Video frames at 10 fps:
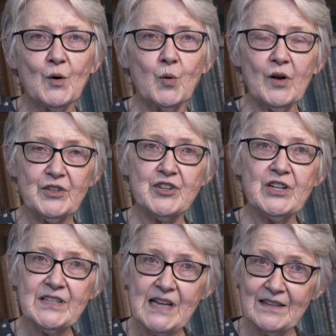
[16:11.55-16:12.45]
what
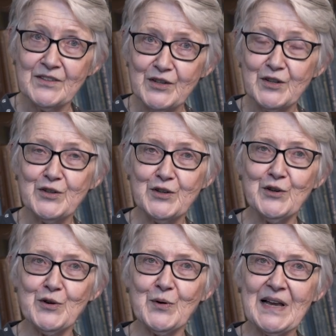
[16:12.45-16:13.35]
she tends to
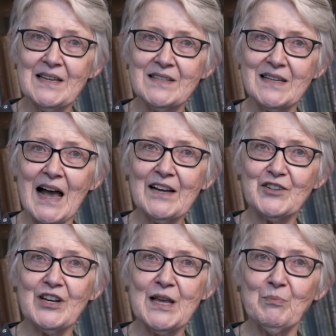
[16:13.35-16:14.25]
do is
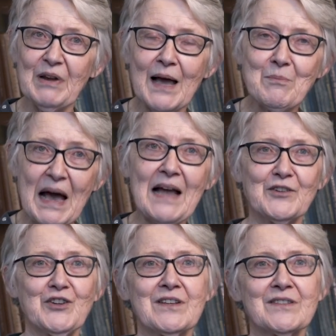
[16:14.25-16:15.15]
actually apply
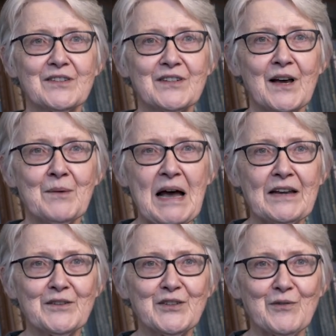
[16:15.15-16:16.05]
patches to her
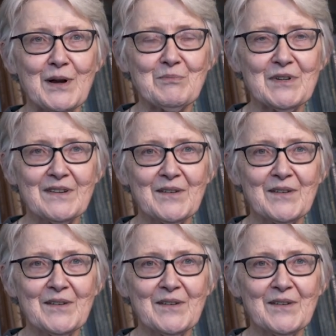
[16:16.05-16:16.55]
manuscript.